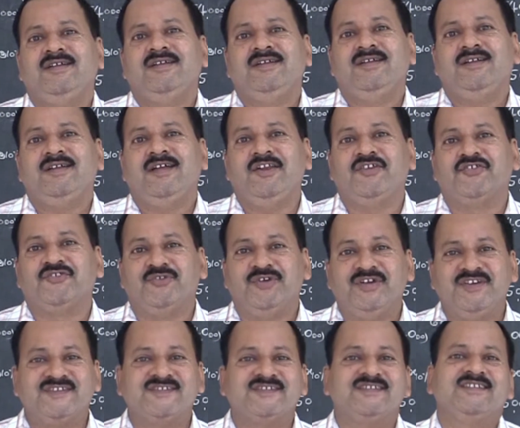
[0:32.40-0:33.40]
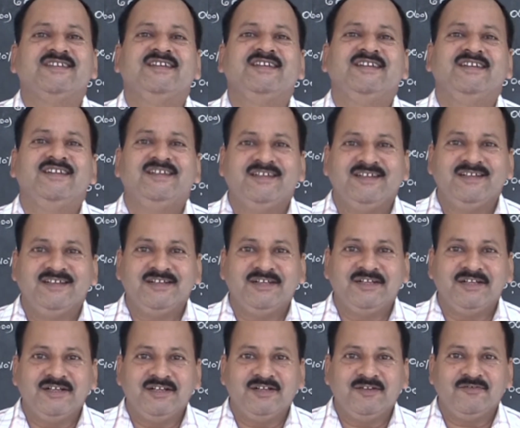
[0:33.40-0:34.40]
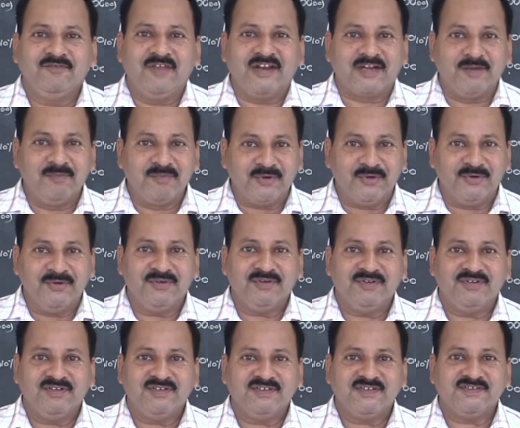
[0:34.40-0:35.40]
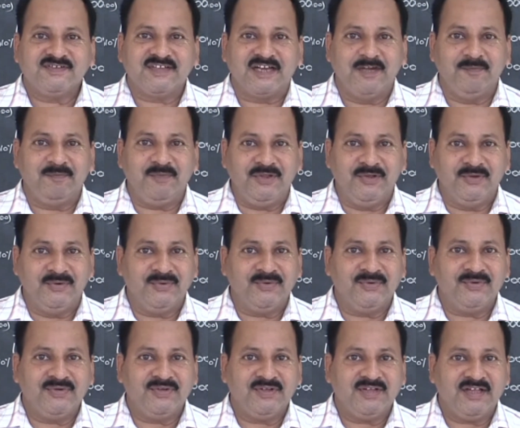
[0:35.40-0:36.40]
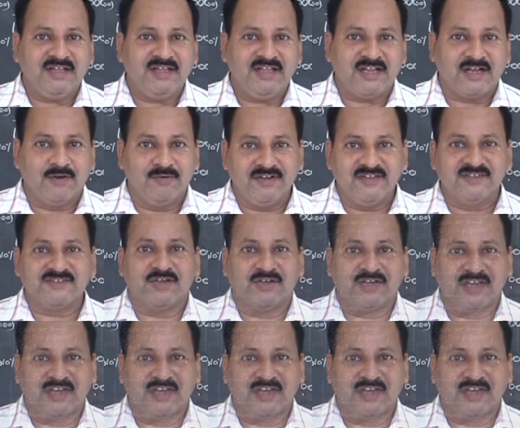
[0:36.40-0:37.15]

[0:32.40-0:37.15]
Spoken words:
Hello students, welcome to second PU Accountancy online